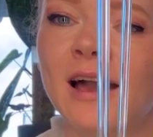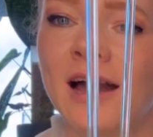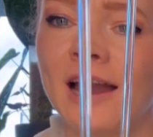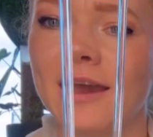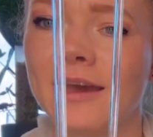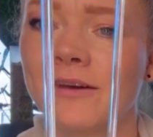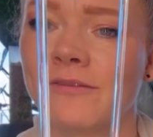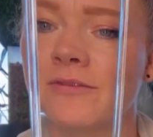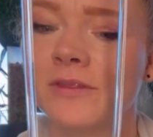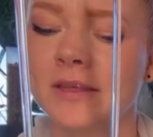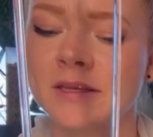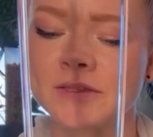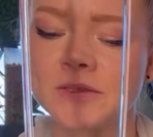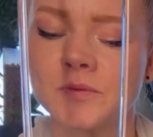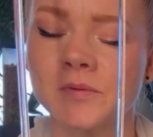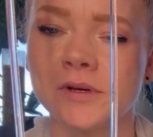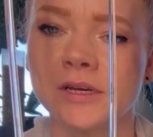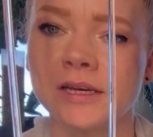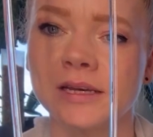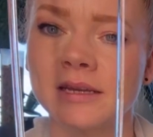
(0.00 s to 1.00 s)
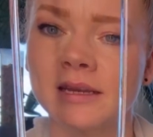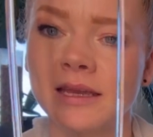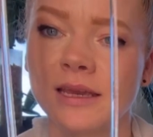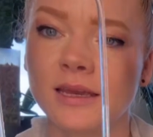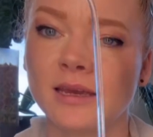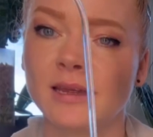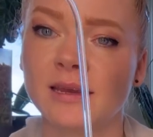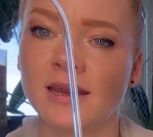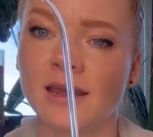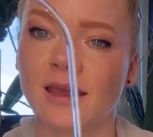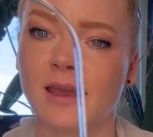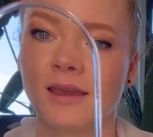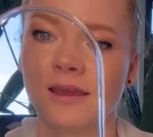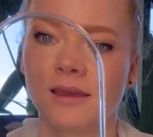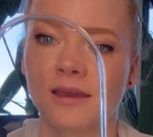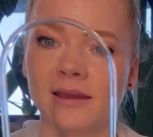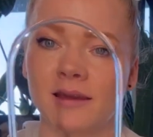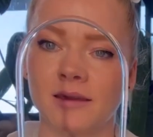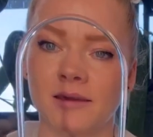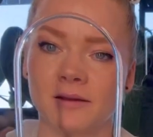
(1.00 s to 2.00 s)
I have this one in
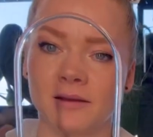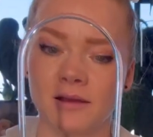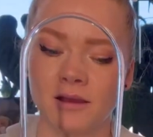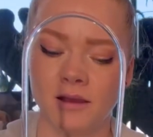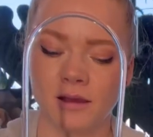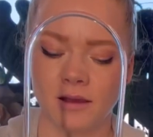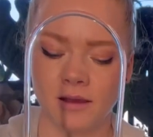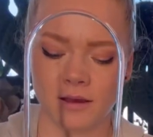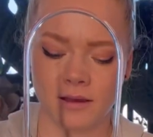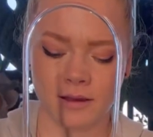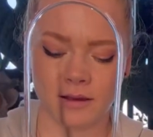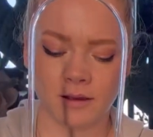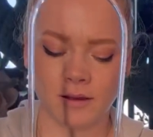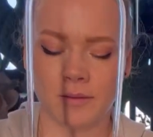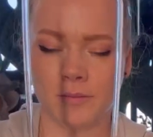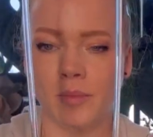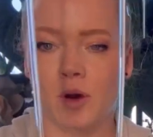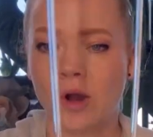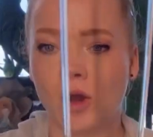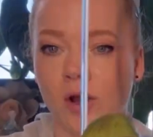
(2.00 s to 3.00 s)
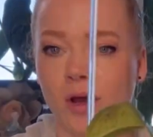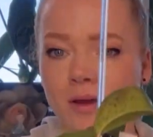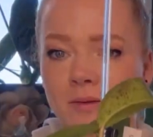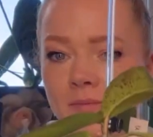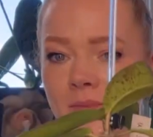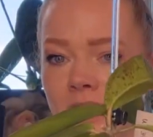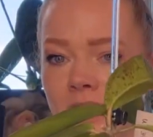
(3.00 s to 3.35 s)
a pond